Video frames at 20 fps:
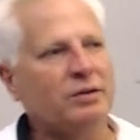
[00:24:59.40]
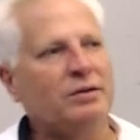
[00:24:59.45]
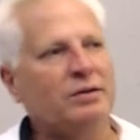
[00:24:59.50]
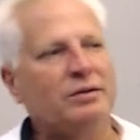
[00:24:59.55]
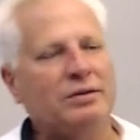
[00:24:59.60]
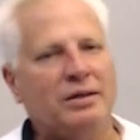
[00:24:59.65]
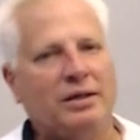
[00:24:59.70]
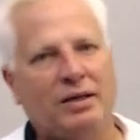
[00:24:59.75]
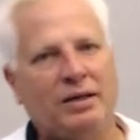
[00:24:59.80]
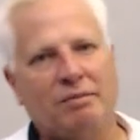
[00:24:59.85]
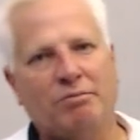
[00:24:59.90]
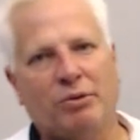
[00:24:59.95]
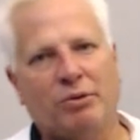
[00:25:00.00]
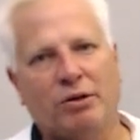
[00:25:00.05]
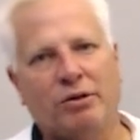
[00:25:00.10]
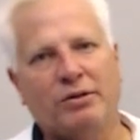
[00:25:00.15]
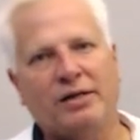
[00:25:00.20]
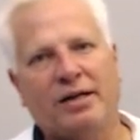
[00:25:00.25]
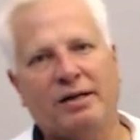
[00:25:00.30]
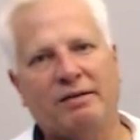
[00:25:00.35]
and
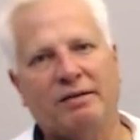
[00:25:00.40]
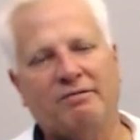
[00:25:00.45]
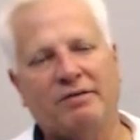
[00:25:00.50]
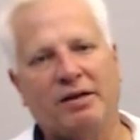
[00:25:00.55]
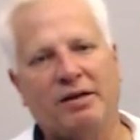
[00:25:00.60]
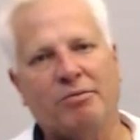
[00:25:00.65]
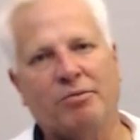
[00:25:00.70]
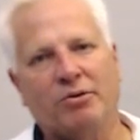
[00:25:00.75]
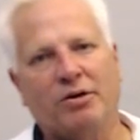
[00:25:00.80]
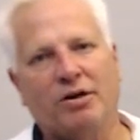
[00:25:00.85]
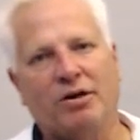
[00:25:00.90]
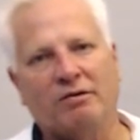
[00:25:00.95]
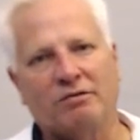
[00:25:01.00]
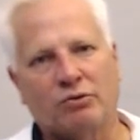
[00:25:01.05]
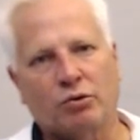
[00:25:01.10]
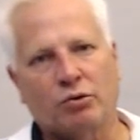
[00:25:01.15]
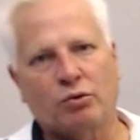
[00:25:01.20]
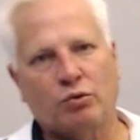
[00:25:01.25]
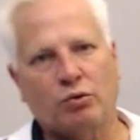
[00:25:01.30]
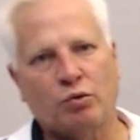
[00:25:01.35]
burn that vapor off
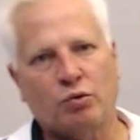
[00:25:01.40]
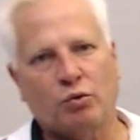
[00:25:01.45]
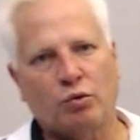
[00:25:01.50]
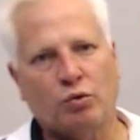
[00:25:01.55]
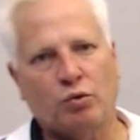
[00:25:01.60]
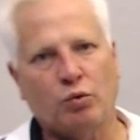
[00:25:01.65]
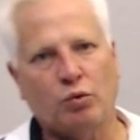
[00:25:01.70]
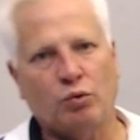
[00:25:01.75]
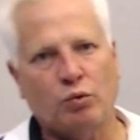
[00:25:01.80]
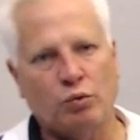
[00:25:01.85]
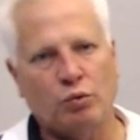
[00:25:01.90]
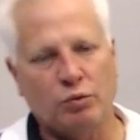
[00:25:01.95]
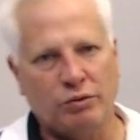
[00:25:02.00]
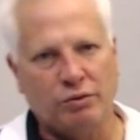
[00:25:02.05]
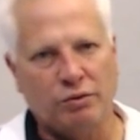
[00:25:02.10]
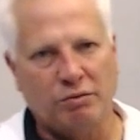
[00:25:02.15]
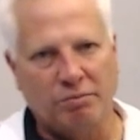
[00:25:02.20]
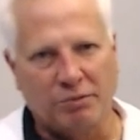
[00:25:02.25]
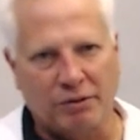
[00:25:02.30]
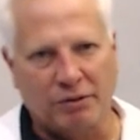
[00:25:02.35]
till
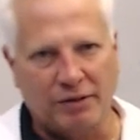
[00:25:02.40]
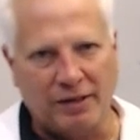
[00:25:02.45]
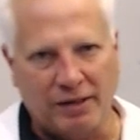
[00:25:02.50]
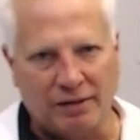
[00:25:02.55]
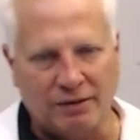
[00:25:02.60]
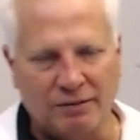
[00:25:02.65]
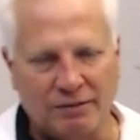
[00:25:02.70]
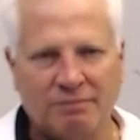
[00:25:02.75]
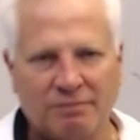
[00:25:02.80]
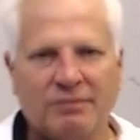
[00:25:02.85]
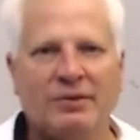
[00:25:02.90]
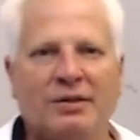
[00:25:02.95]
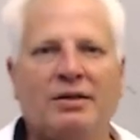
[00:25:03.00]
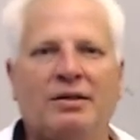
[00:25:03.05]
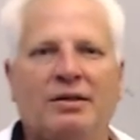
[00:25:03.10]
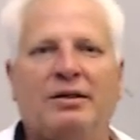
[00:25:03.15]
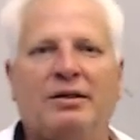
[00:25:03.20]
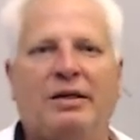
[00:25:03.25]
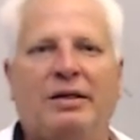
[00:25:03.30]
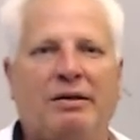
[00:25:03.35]
it burn out.
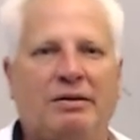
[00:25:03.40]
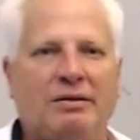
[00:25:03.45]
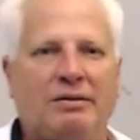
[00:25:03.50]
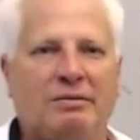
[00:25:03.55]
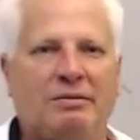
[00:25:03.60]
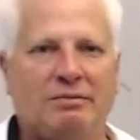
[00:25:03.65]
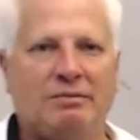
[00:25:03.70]
Then,